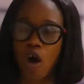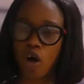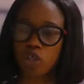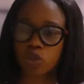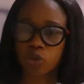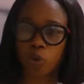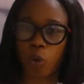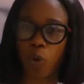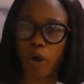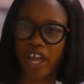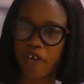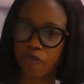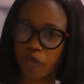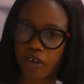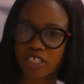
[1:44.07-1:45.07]
Also,
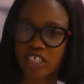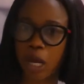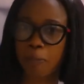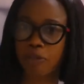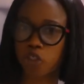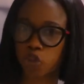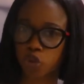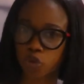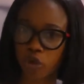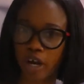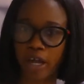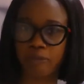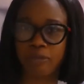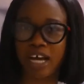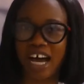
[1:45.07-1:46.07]
a forest can be
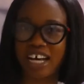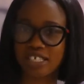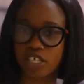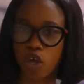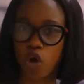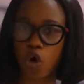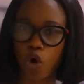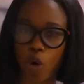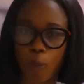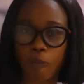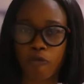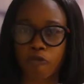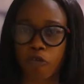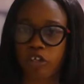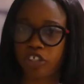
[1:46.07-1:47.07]
described as a
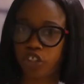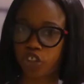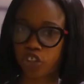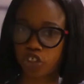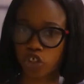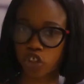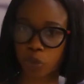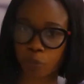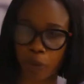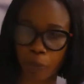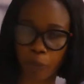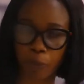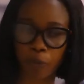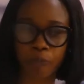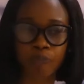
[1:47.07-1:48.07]
home for indigenous
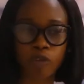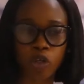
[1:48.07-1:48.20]
people.